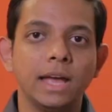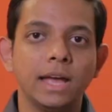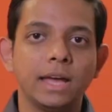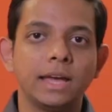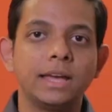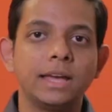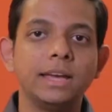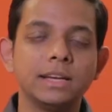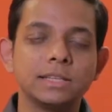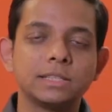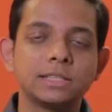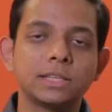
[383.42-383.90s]

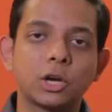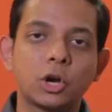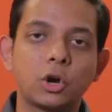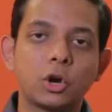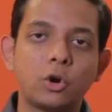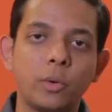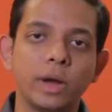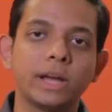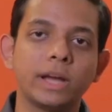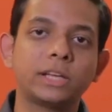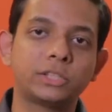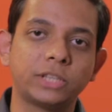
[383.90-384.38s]
Here's a
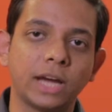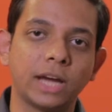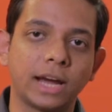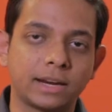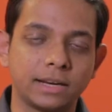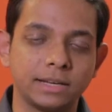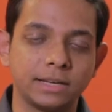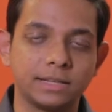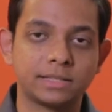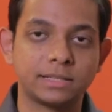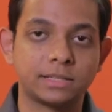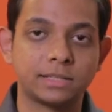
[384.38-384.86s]
quick
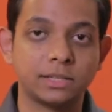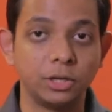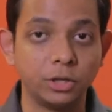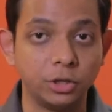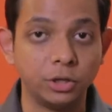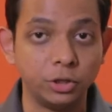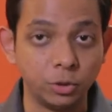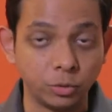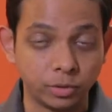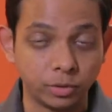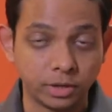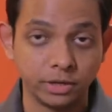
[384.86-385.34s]
checklist
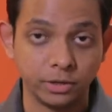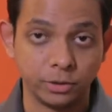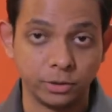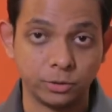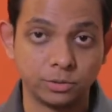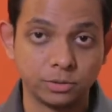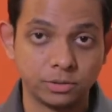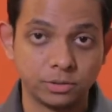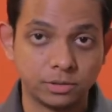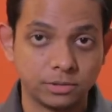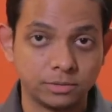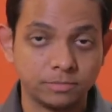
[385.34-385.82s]
you can
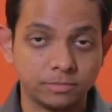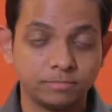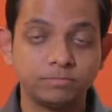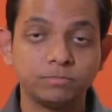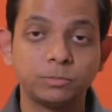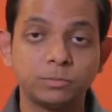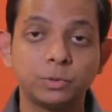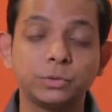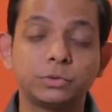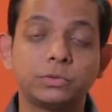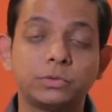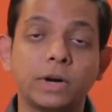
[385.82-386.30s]
use
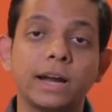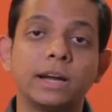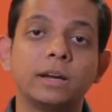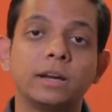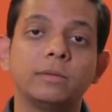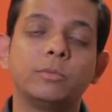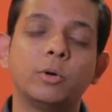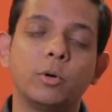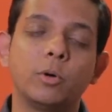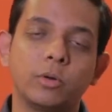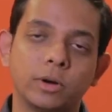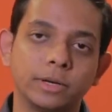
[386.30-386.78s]
to find a
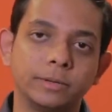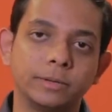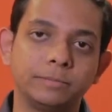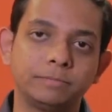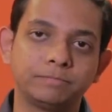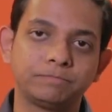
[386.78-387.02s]
broker.